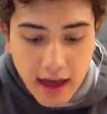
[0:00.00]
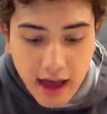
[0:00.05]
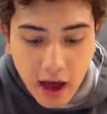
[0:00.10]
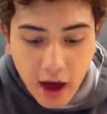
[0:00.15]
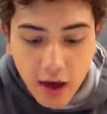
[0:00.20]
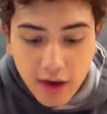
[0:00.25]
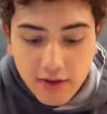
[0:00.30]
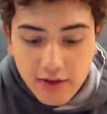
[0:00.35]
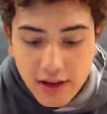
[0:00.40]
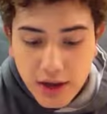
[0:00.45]

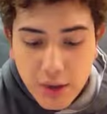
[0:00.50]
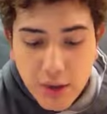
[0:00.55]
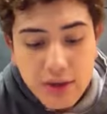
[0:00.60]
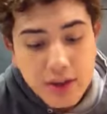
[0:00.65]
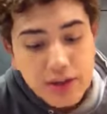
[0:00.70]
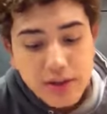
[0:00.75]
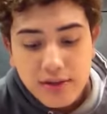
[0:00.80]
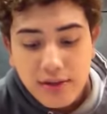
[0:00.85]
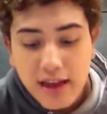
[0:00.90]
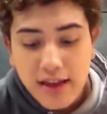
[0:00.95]
Also,
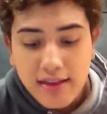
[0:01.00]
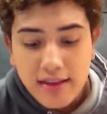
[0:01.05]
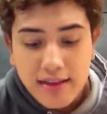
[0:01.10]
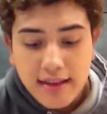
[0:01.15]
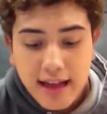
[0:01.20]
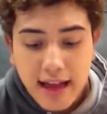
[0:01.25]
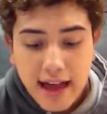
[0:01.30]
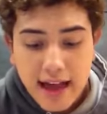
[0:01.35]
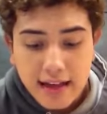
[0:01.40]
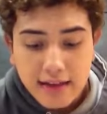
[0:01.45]
in
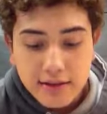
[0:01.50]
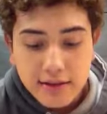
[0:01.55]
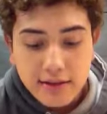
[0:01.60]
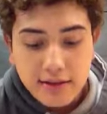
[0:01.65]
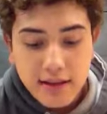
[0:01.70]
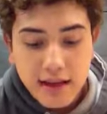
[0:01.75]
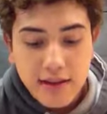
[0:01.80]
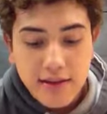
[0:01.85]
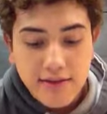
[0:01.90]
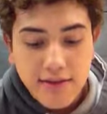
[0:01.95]
2009,
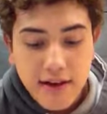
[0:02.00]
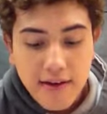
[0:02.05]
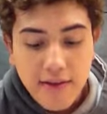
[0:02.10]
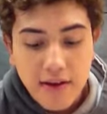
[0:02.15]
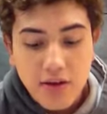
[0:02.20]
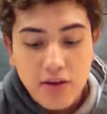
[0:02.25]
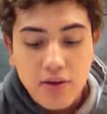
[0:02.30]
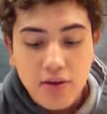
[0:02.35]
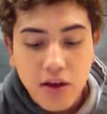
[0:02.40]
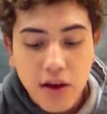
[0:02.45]

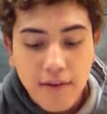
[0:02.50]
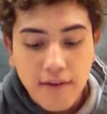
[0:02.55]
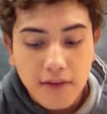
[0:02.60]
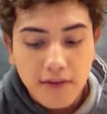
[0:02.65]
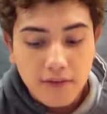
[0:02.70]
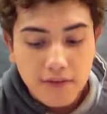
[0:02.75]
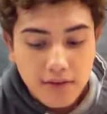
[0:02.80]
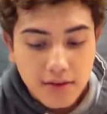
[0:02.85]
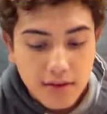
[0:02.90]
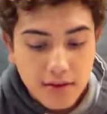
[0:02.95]
2,500
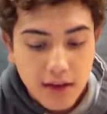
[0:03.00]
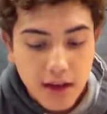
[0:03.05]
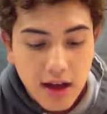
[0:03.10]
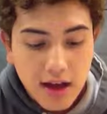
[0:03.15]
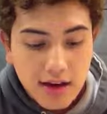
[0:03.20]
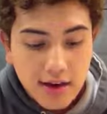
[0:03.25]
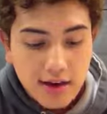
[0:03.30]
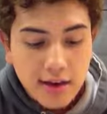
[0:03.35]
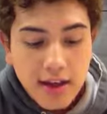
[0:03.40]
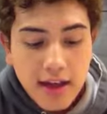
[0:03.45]
dolphins were
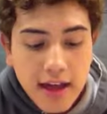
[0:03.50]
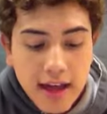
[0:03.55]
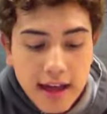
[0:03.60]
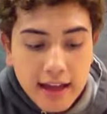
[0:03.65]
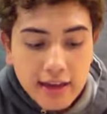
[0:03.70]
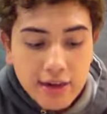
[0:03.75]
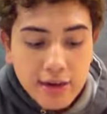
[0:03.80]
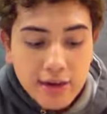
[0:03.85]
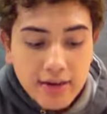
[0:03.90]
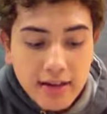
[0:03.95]
slaughtered.
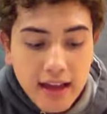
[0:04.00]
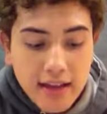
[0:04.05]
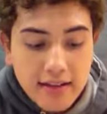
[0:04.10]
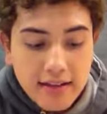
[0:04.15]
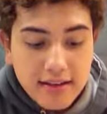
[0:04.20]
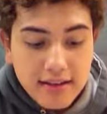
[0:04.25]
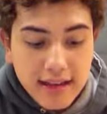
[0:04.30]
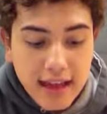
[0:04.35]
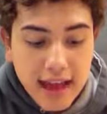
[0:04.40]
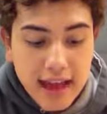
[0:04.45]
In
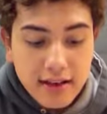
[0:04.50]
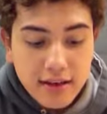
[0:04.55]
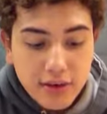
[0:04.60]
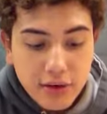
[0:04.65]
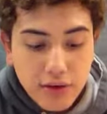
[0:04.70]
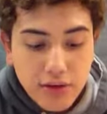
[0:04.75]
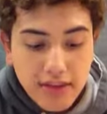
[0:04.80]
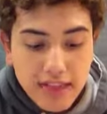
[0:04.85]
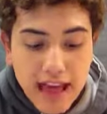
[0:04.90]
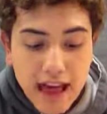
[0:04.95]
2010,
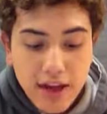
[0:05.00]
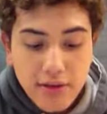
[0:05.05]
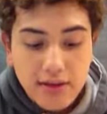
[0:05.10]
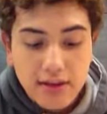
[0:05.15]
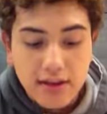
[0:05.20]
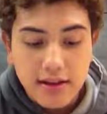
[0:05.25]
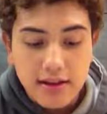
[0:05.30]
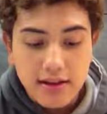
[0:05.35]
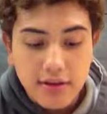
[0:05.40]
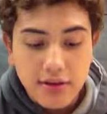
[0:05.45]

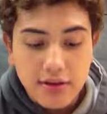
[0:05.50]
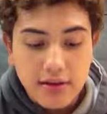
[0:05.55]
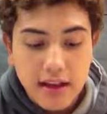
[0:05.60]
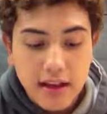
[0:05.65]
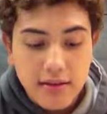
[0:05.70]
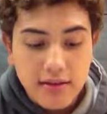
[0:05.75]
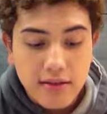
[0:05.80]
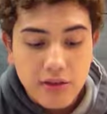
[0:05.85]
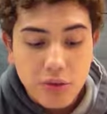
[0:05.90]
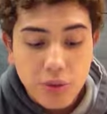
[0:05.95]
2,000. In
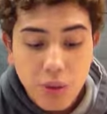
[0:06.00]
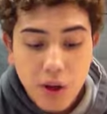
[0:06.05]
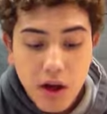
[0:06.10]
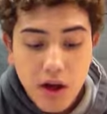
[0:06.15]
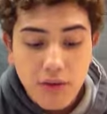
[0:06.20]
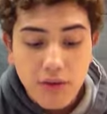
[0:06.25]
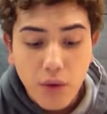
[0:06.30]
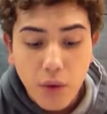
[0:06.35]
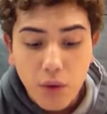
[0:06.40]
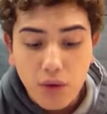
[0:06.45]

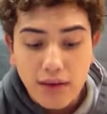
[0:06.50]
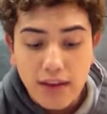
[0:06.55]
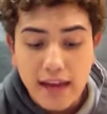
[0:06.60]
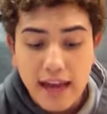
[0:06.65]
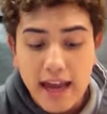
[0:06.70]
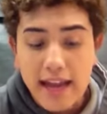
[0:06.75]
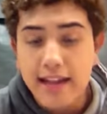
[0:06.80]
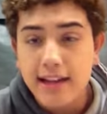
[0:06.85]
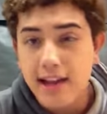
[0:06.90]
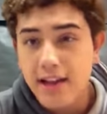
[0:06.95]
2012,
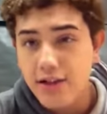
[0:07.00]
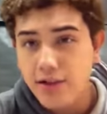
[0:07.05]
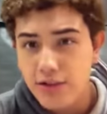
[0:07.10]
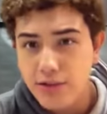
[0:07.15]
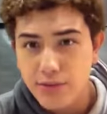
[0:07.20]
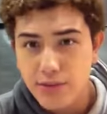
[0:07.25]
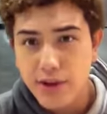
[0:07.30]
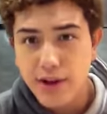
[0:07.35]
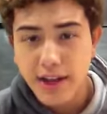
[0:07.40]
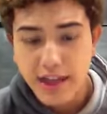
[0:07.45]
only
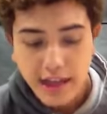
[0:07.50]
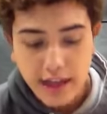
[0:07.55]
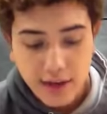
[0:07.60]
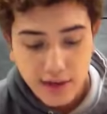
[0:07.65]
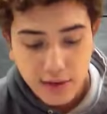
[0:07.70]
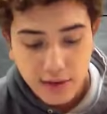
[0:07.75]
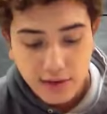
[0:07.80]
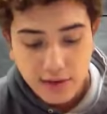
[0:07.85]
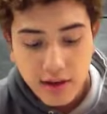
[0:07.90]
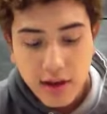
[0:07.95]
800 were
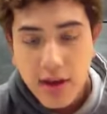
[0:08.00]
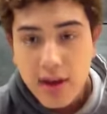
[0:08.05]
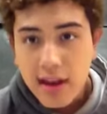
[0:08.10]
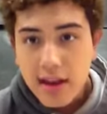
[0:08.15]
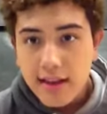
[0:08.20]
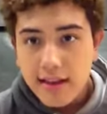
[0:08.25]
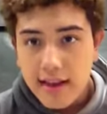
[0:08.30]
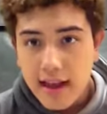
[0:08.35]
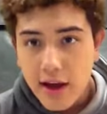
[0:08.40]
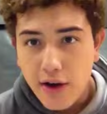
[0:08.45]
killed.
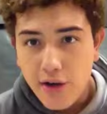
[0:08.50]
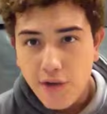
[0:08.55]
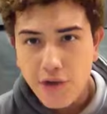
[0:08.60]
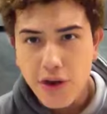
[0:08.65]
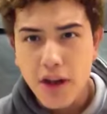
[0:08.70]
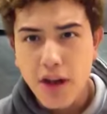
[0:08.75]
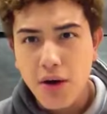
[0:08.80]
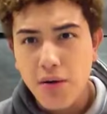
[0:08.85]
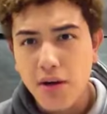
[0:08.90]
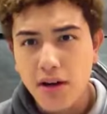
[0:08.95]
Now, if
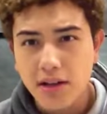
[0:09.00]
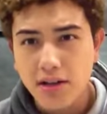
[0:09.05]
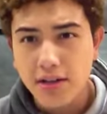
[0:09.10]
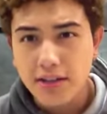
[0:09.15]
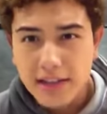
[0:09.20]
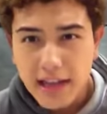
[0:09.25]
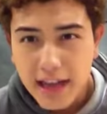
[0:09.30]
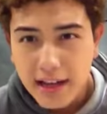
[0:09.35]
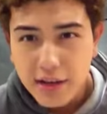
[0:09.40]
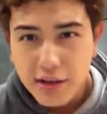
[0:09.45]
we go on
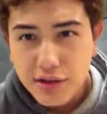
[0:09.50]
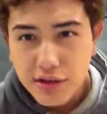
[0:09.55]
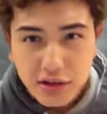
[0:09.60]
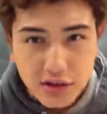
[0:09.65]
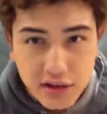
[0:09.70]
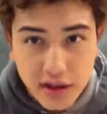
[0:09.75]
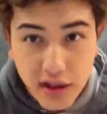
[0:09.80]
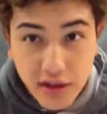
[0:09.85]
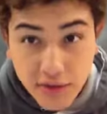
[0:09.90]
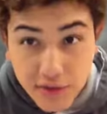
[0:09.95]
today to
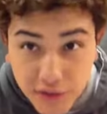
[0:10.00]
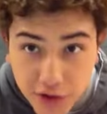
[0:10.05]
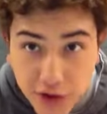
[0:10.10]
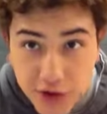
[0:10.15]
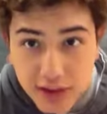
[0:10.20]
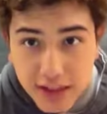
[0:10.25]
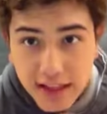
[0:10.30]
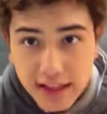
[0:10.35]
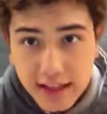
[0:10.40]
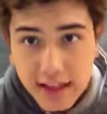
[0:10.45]

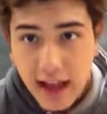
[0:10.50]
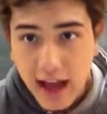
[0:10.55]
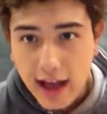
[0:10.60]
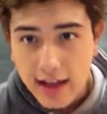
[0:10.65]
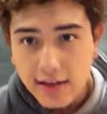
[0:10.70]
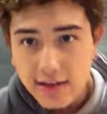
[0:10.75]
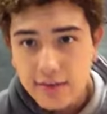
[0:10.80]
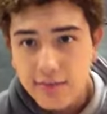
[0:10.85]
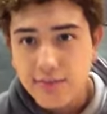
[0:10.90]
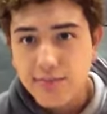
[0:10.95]
2013,
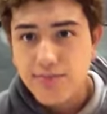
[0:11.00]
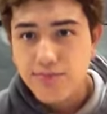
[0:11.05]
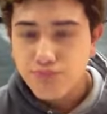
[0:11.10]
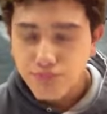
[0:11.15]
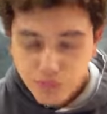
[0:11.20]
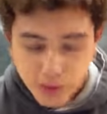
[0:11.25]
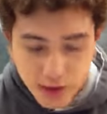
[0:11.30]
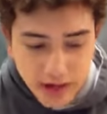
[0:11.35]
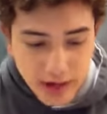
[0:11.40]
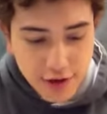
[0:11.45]
I'm
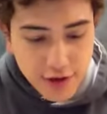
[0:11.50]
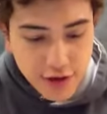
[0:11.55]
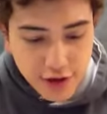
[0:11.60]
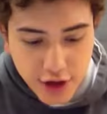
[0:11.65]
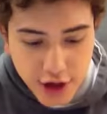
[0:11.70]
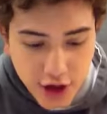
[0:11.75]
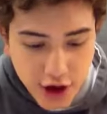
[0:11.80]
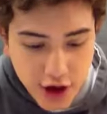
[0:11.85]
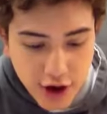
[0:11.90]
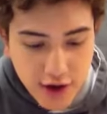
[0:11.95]
pretty
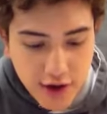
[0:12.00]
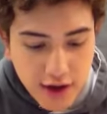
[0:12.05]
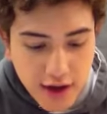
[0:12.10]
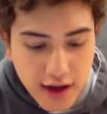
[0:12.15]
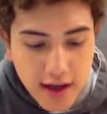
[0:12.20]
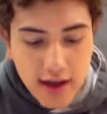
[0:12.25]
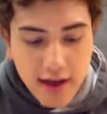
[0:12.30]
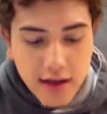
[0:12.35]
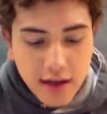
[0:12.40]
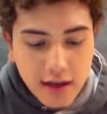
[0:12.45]
sure,
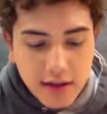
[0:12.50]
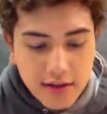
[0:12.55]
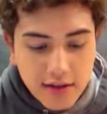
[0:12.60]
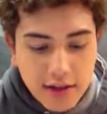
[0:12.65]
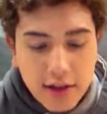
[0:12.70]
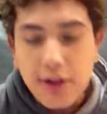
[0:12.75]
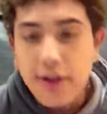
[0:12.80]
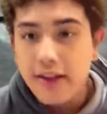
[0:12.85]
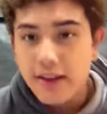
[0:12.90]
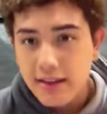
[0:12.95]

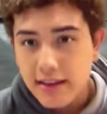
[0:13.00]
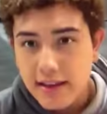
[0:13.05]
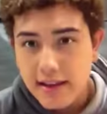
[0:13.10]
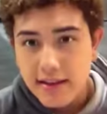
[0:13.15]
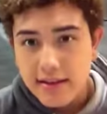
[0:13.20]
considering